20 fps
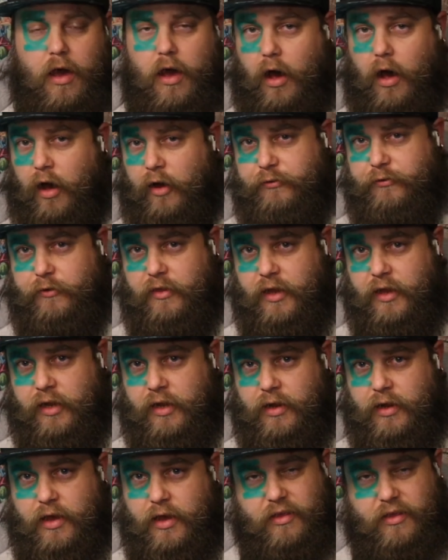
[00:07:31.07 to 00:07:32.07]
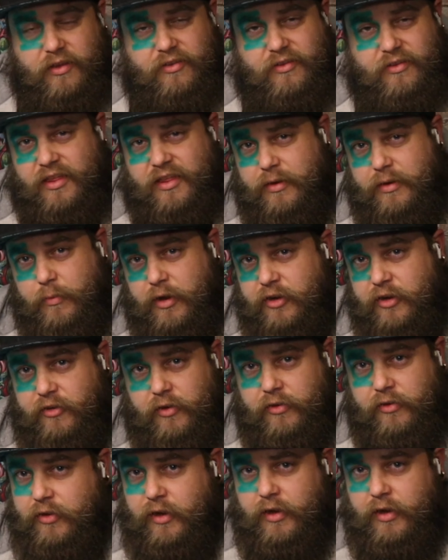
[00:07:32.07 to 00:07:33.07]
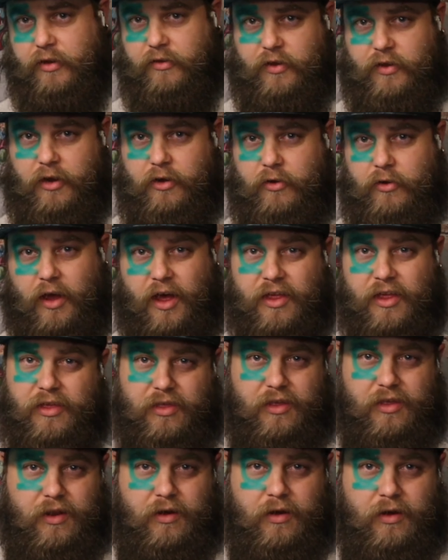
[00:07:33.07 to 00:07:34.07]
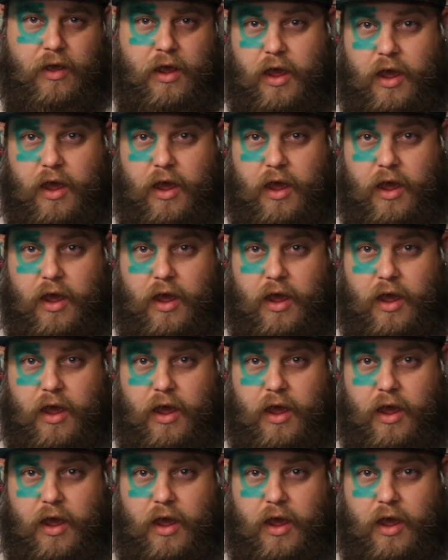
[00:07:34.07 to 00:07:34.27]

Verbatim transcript: After that, there's nothing much else I can tell you other than